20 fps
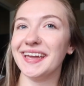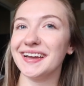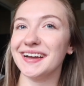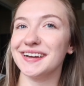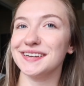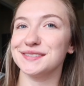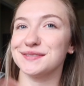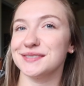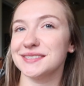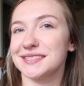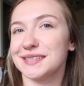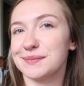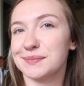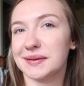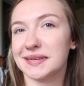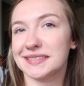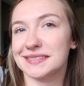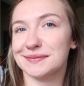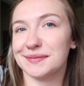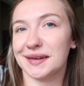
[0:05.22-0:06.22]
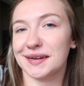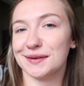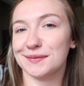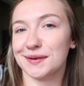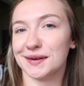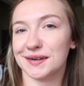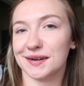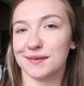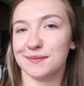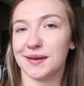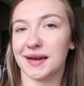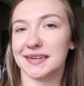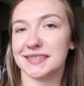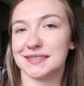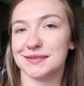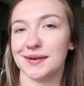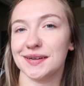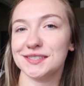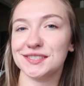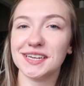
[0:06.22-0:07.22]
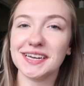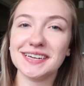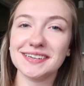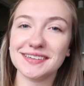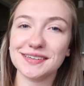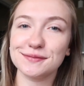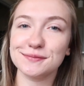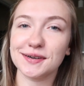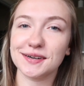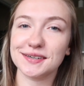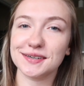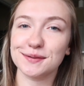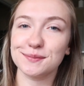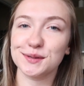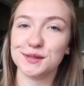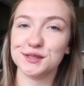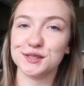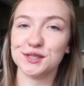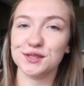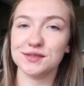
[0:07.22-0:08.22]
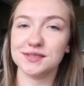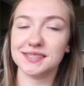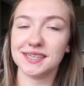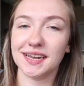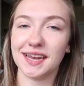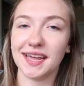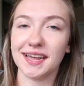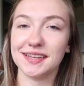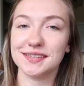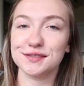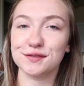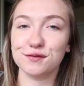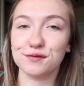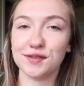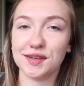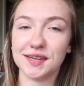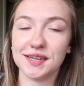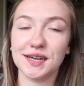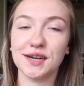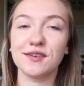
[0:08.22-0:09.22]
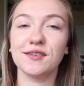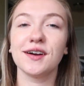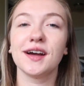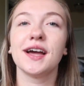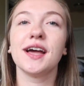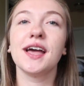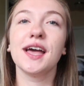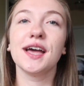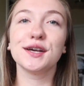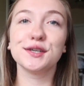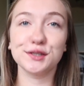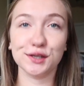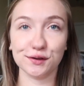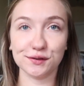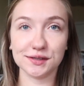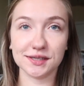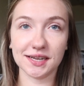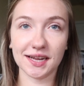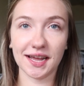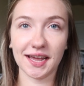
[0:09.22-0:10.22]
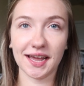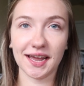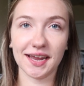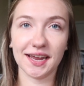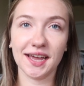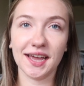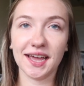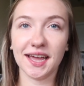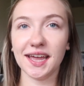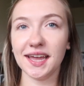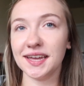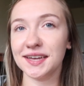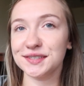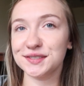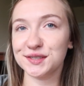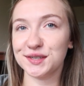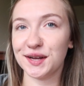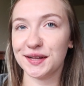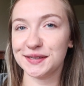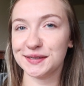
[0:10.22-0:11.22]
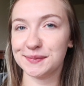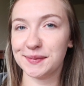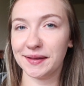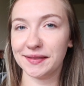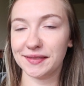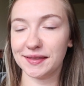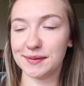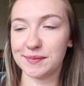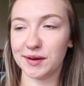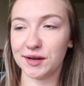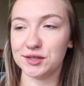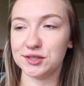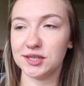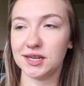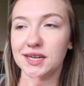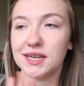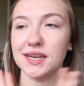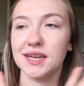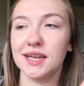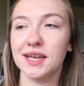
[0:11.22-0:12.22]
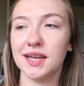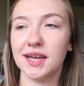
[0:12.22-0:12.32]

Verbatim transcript: Hey guys, what's up? It's Amanda. Welcome back to my channel and welcome to today's video. So today is another monthly budget.